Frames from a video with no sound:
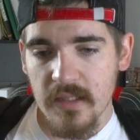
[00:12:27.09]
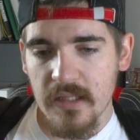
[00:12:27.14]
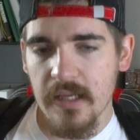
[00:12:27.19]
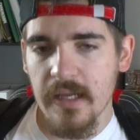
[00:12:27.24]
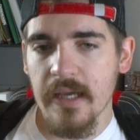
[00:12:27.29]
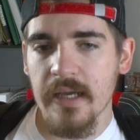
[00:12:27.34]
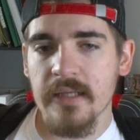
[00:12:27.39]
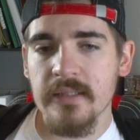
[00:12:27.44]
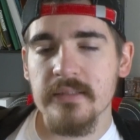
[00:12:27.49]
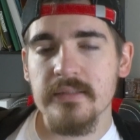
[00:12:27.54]

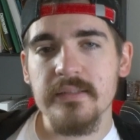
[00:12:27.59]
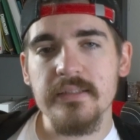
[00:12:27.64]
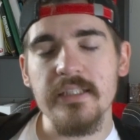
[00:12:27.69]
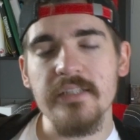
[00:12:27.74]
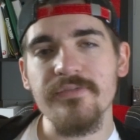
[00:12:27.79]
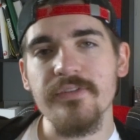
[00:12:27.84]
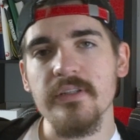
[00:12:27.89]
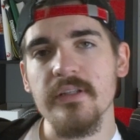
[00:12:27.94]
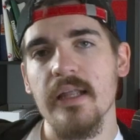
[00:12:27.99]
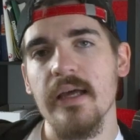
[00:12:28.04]
And
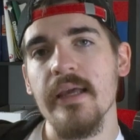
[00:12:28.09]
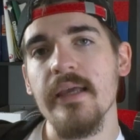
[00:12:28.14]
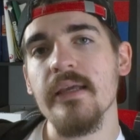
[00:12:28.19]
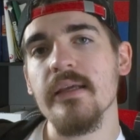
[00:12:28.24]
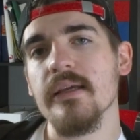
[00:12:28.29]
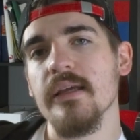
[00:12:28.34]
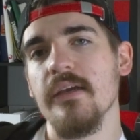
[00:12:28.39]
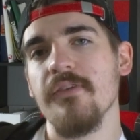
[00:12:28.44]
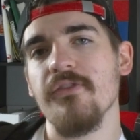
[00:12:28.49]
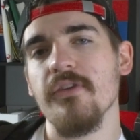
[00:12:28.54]
leave a
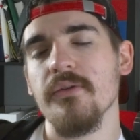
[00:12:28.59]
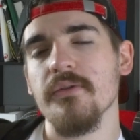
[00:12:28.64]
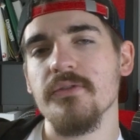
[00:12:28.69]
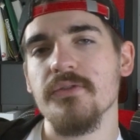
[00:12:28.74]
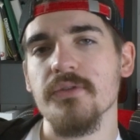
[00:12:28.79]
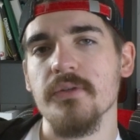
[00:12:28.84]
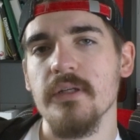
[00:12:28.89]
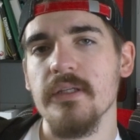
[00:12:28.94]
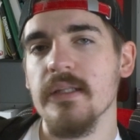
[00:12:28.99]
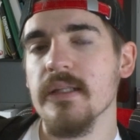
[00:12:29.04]
like if you
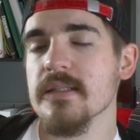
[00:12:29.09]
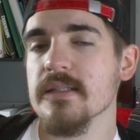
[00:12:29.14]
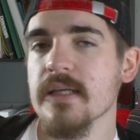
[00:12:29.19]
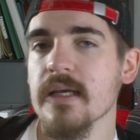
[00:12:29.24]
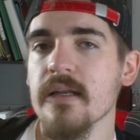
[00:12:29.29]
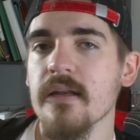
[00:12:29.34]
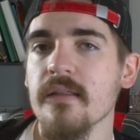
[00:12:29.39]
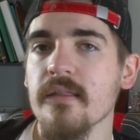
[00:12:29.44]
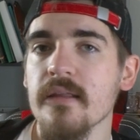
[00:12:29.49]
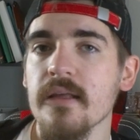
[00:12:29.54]
enjoyed this
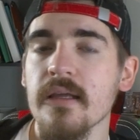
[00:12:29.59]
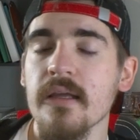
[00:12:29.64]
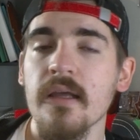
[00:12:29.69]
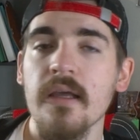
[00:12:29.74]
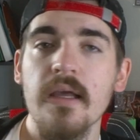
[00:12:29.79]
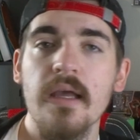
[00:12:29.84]
kind of thing,